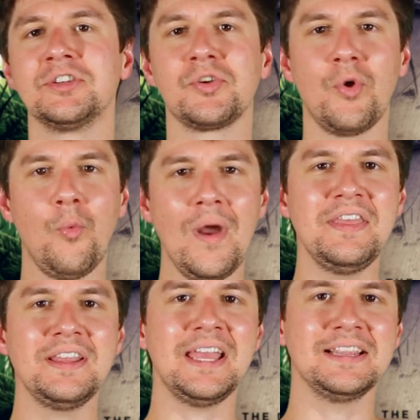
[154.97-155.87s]
So the way
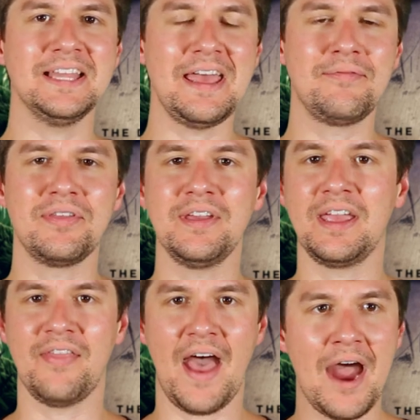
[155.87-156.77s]
that they lit
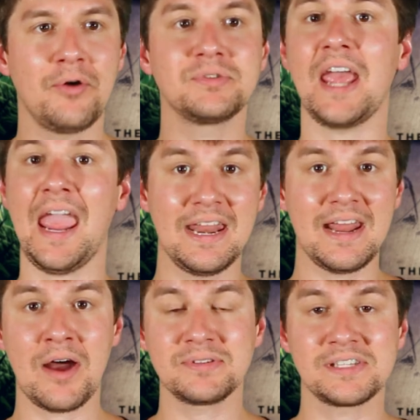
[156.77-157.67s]
everything in the house
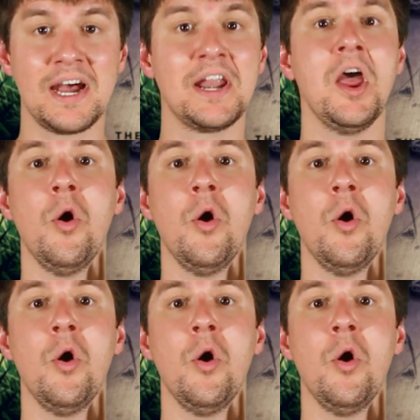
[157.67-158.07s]
and outside